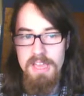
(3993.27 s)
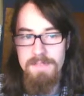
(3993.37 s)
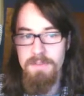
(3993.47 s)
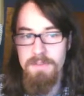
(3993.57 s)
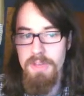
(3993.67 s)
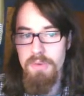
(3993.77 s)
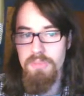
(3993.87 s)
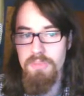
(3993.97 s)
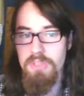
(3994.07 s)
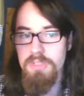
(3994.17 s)
Follow
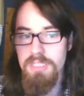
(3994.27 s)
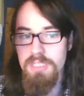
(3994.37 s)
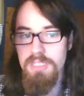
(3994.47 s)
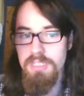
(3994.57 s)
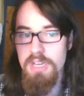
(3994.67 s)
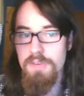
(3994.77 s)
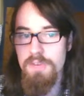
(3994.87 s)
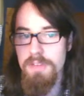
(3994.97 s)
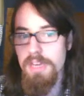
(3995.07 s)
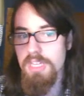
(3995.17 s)
Dr.
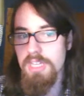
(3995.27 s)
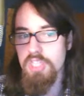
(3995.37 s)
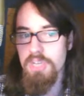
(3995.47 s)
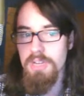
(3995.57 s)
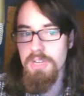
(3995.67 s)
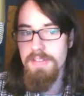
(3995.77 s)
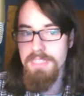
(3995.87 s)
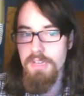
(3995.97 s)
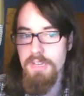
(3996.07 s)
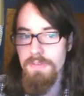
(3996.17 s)
Nova at Jonah Left
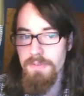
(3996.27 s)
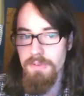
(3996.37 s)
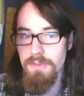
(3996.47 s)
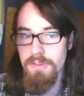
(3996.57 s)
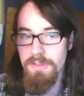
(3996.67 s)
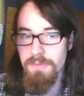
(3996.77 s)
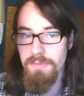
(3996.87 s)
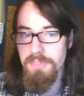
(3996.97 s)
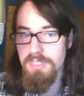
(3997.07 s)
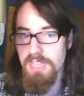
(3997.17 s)
Snow
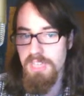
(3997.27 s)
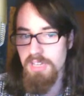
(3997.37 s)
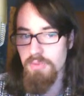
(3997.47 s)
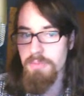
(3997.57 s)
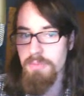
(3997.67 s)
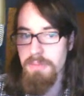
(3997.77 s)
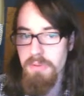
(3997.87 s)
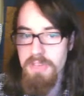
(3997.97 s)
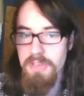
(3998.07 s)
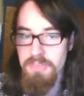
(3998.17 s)
for the Danganronpa
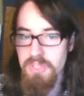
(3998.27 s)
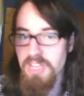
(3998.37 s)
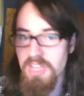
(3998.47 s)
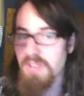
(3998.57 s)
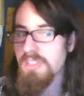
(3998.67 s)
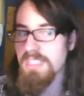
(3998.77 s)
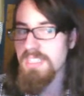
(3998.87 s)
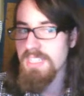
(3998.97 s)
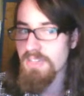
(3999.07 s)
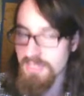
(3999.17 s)
podcast, which you now can
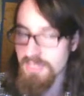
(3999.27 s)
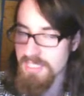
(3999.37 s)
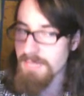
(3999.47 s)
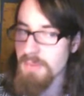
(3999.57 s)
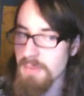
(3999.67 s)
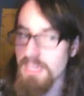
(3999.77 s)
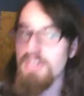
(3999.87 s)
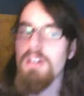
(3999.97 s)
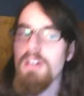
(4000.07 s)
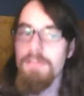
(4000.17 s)
see on the Team
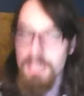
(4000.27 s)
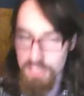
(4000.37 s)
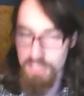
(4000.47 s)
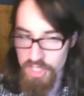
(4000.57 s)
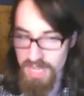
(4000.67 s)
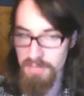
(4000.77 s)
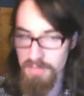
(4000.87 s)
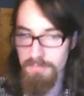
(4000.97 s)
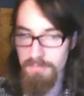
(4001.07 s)
ODAR main channel.